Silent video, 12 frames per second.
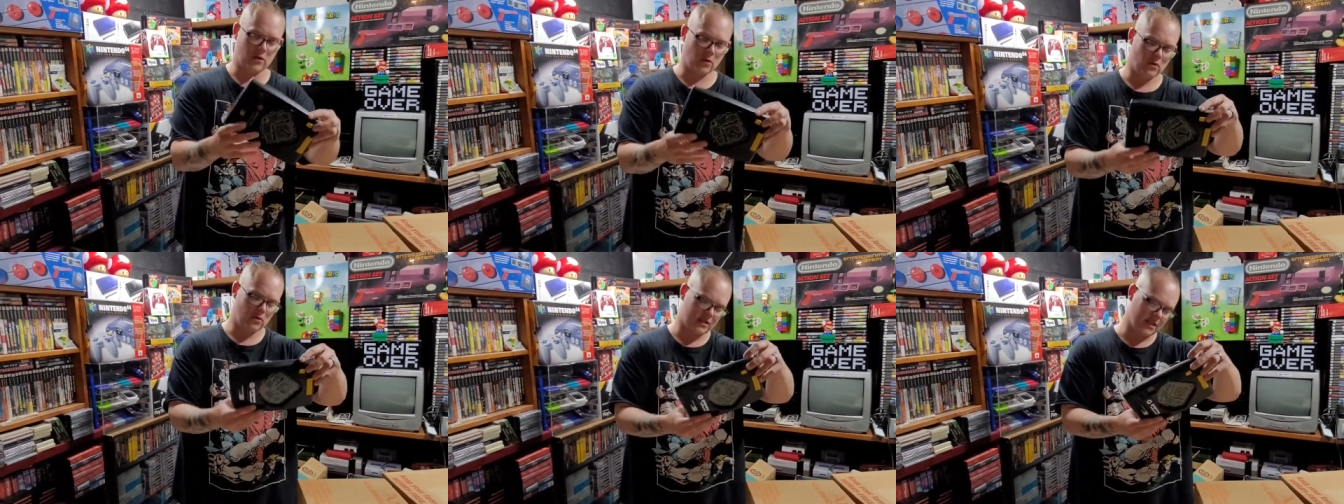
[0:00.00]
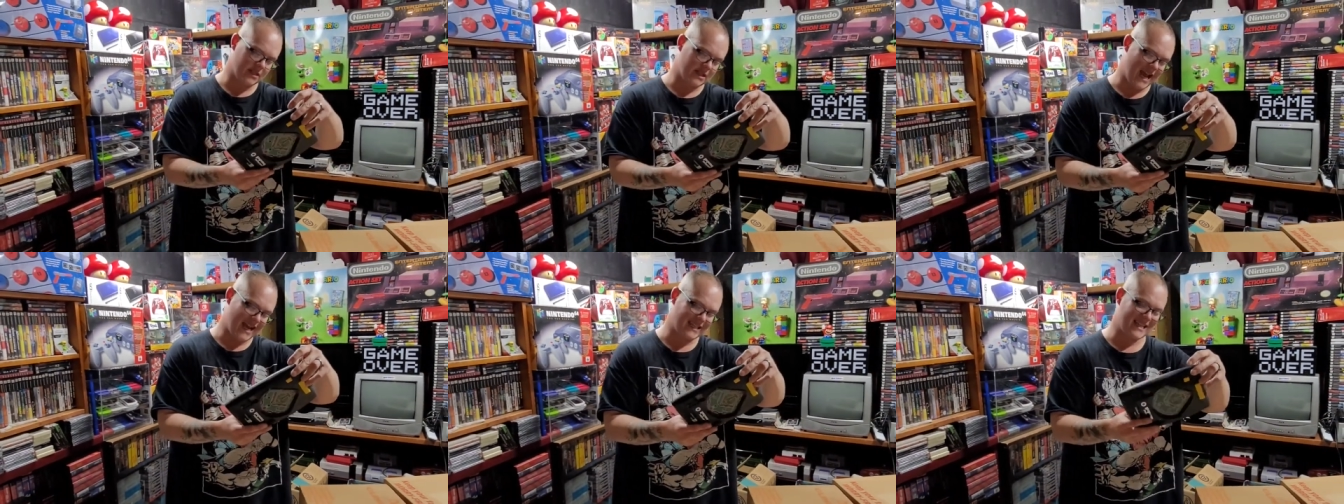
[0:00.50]
cool, it says
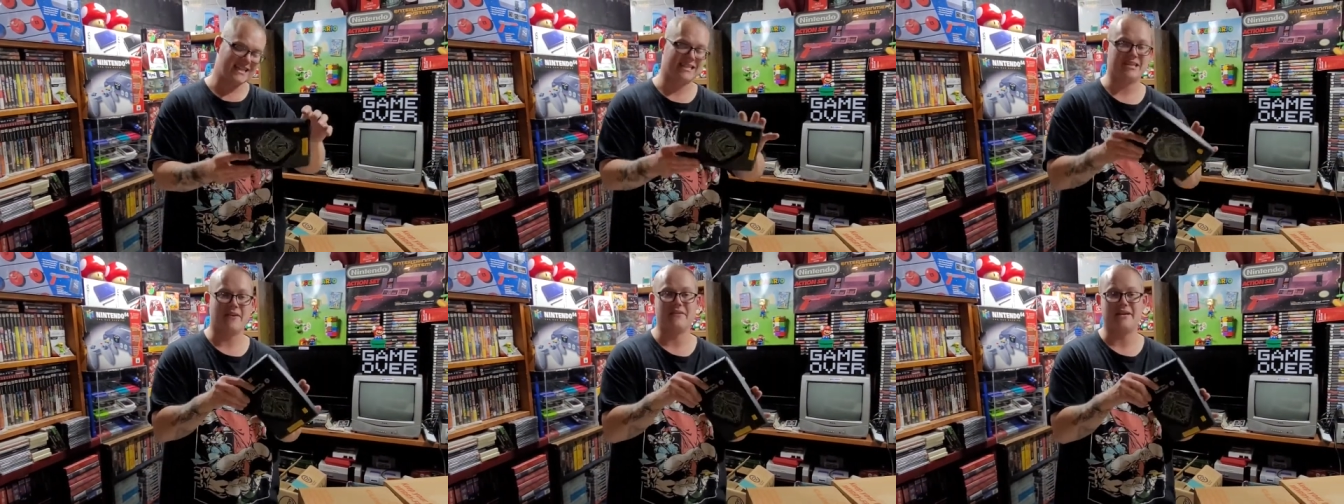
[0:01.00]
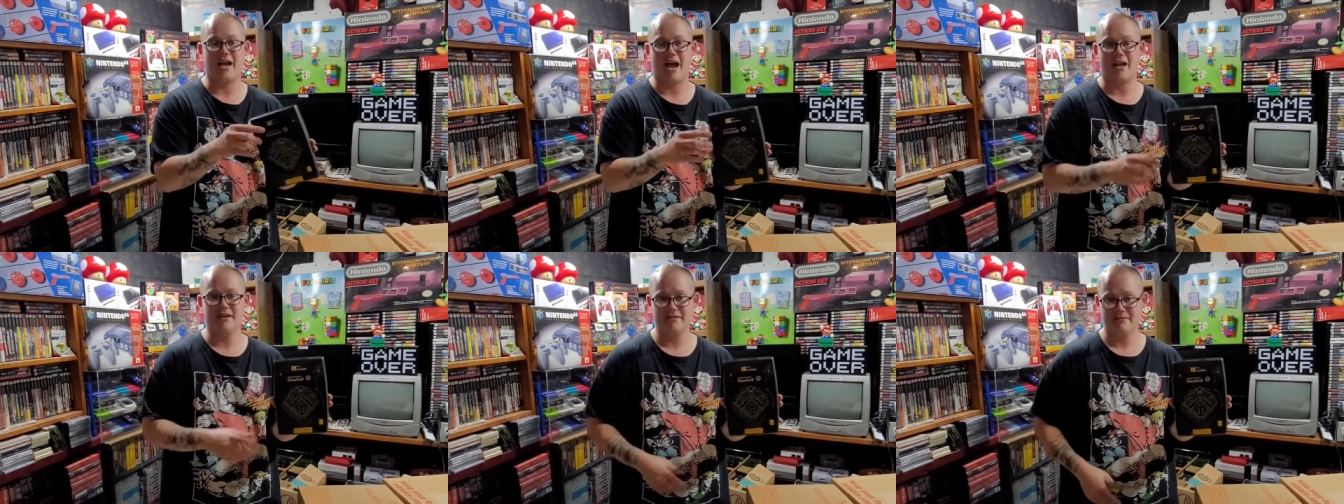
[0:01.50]
nineteen
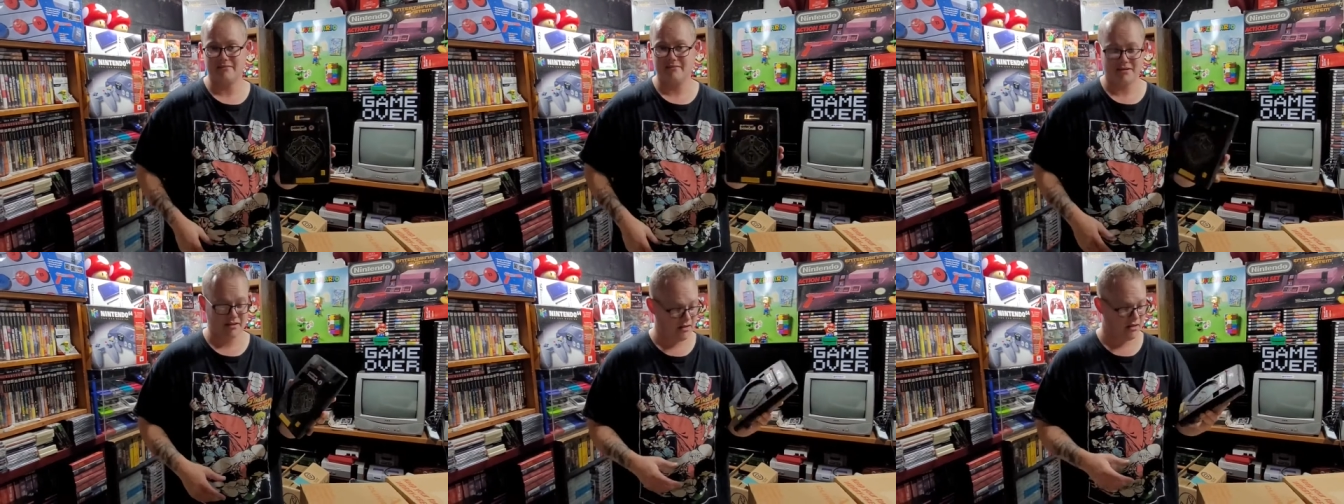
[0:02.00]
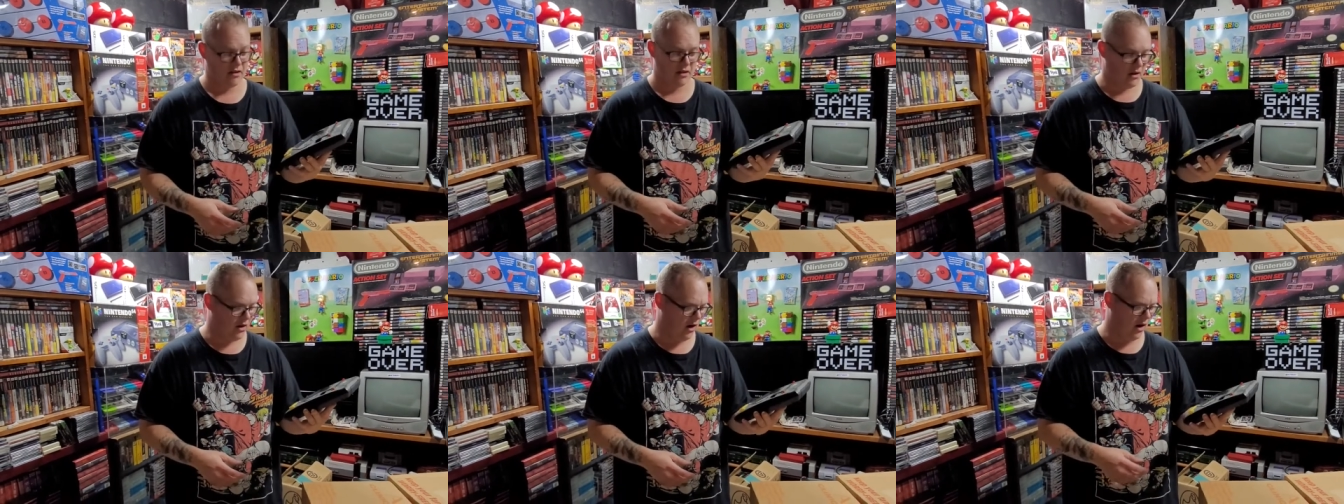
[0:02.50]
seventy-nine.
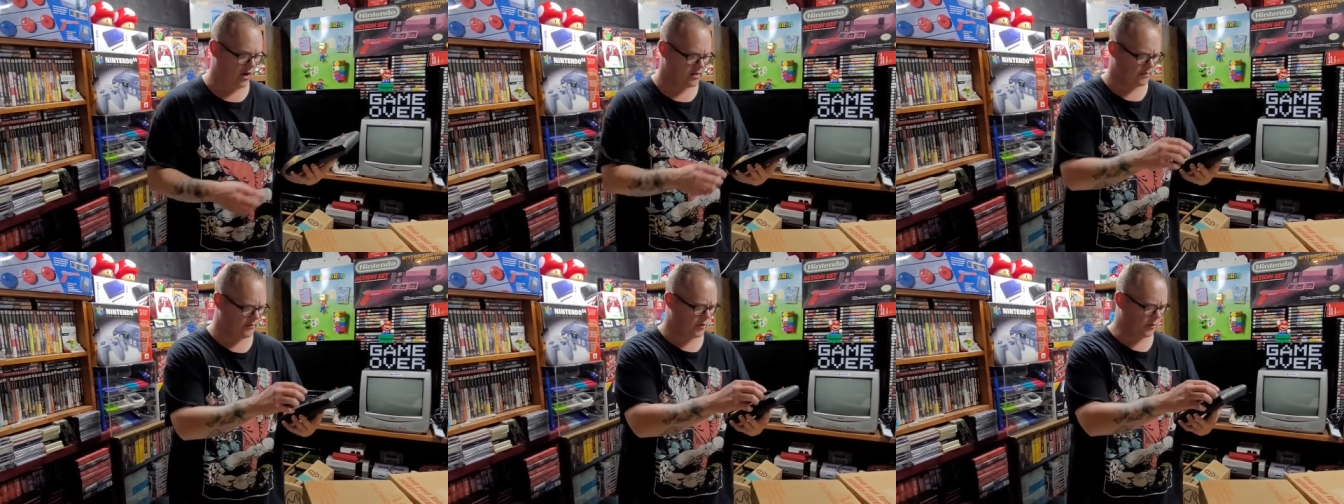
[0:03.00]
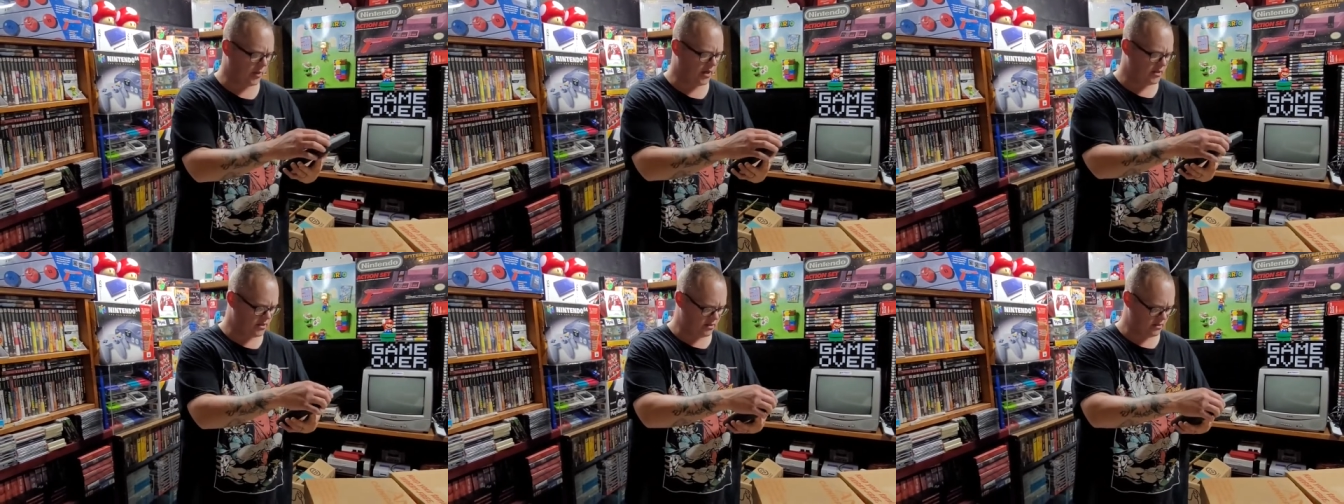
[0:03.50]
Awesome little
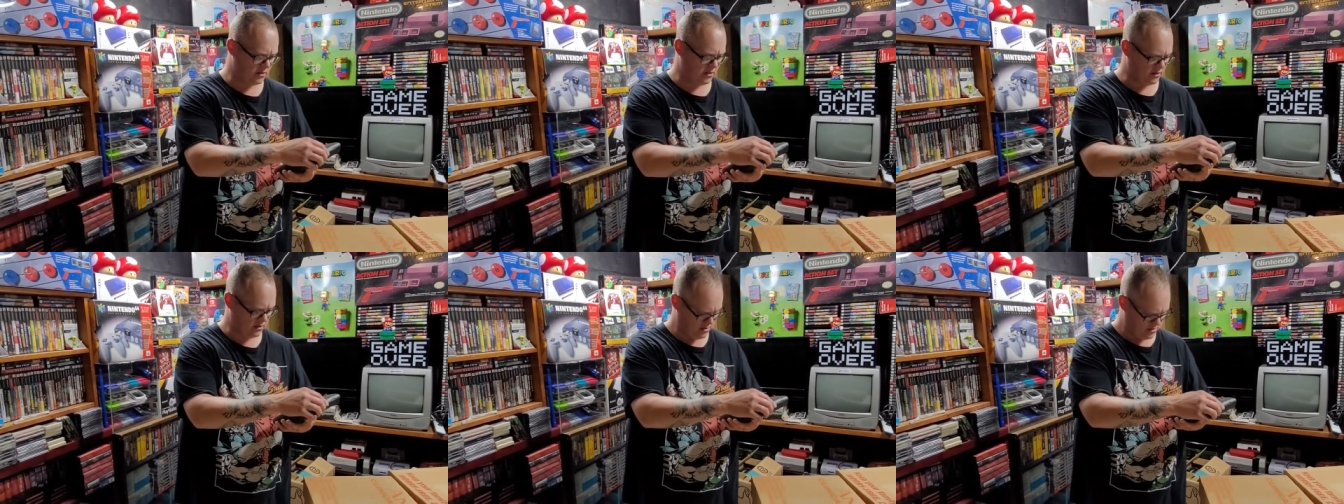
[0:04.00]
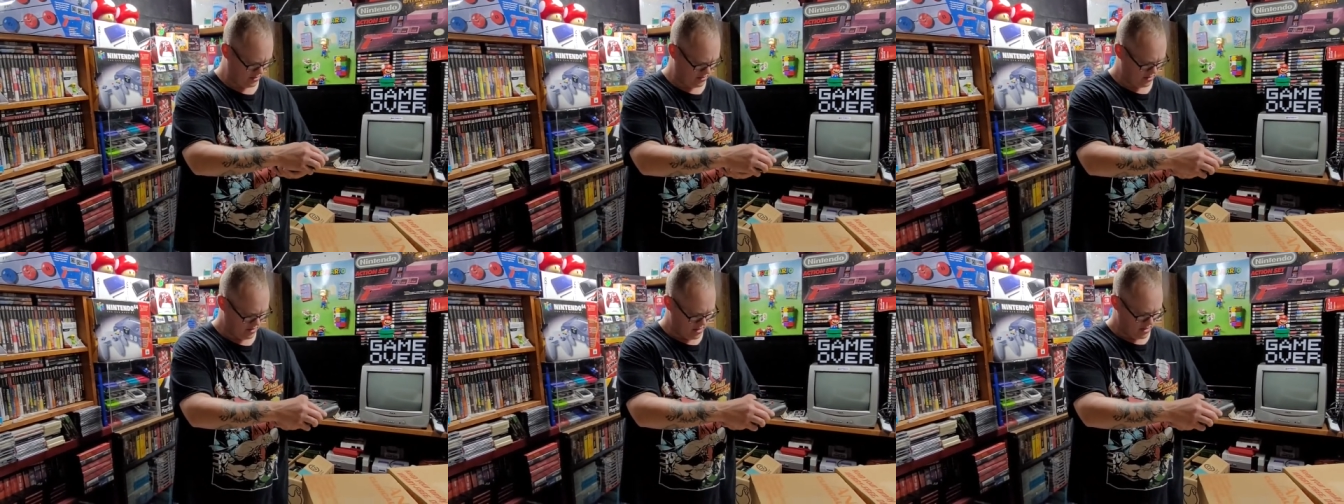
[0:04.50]
piece.
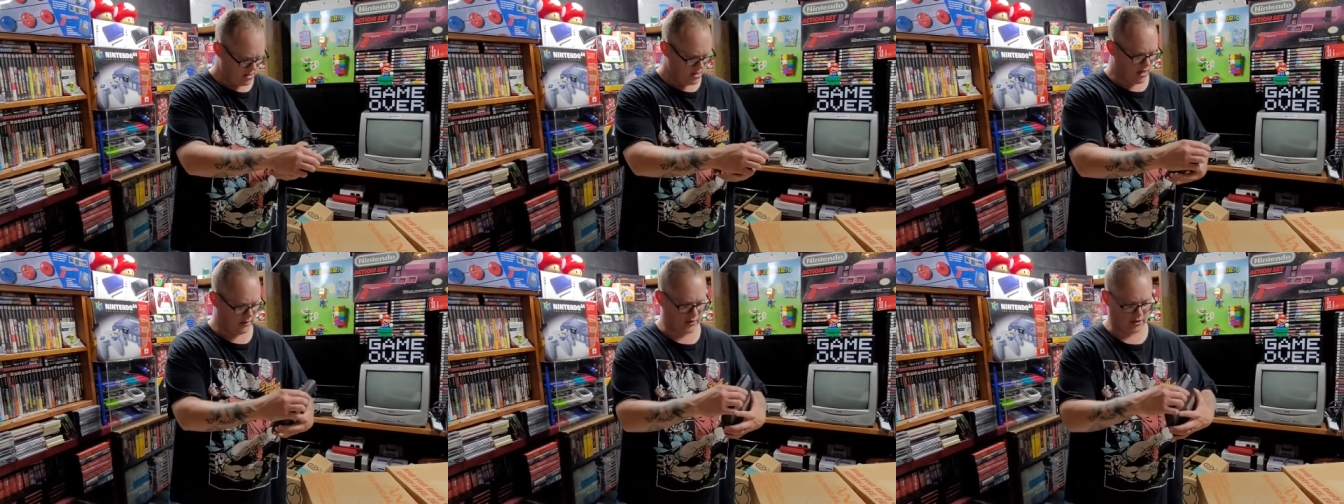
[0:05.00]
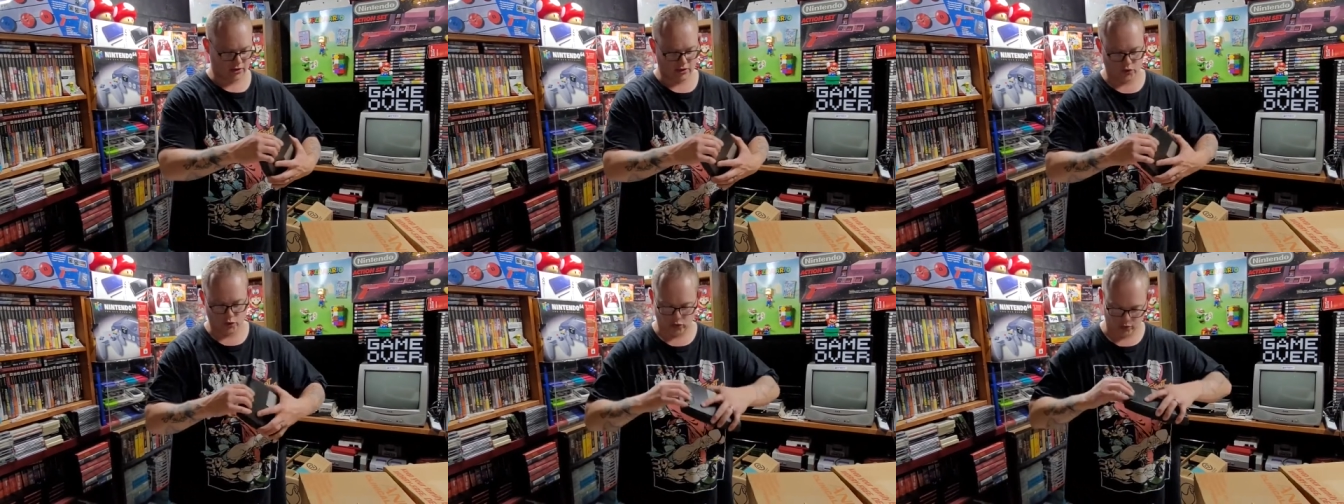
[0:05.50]
I think the
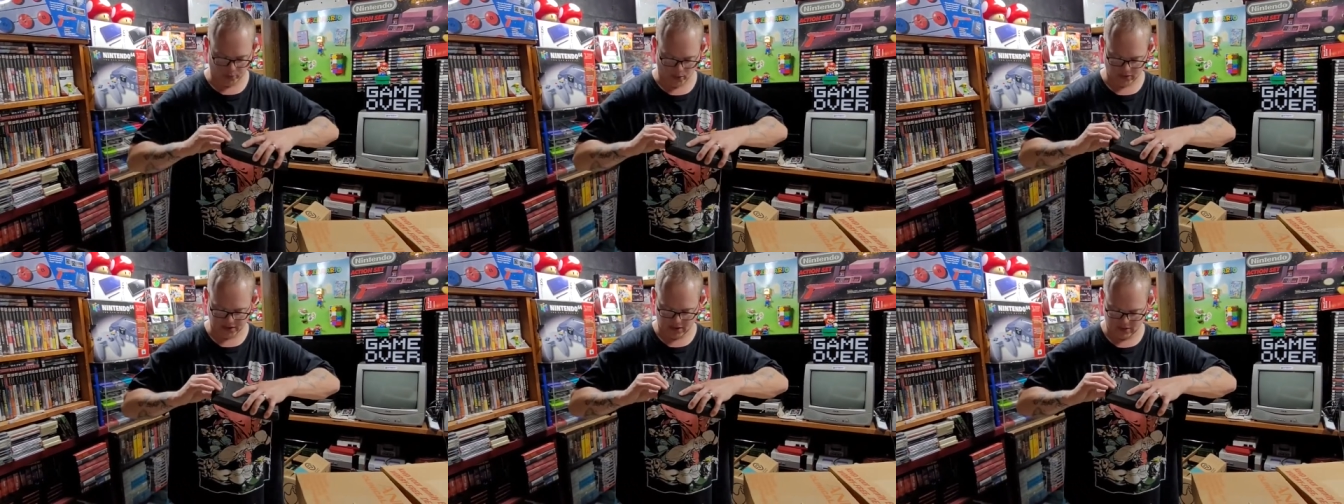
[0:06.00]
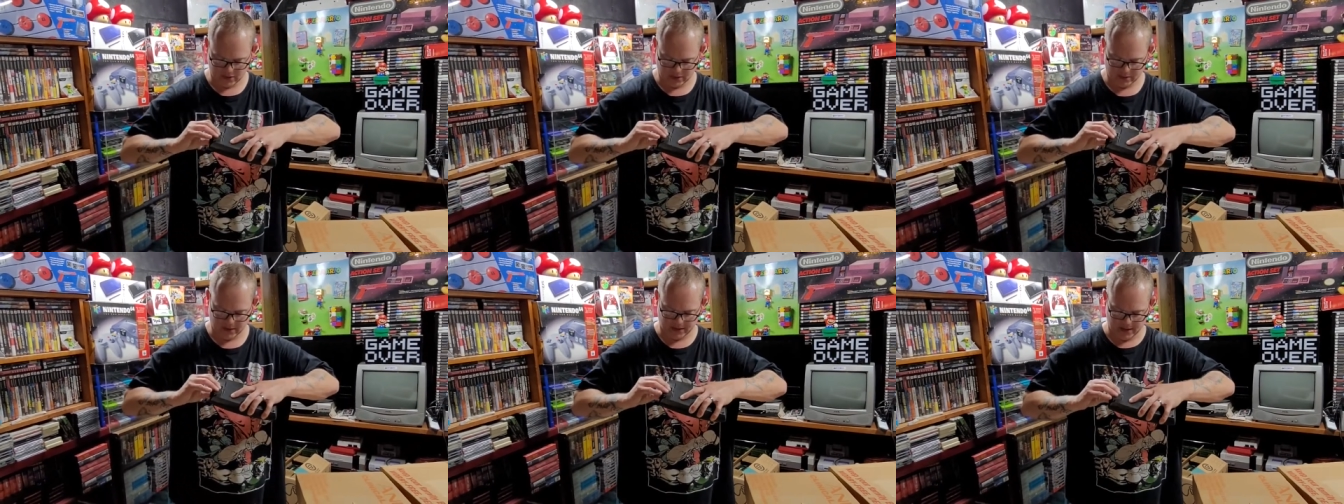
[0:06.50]
controller pulls out,
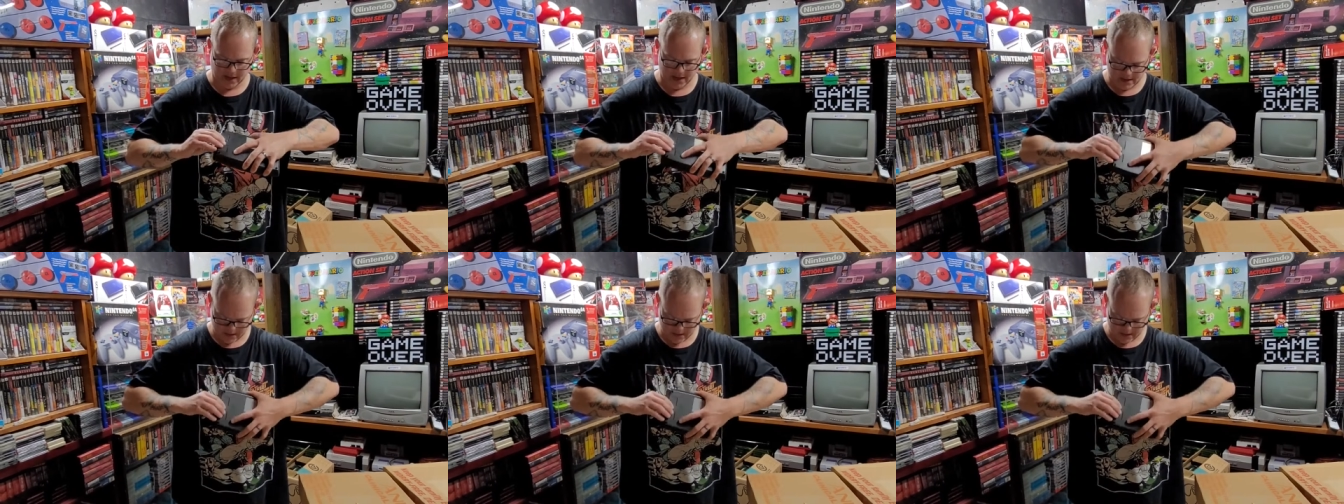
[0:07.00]
something like that.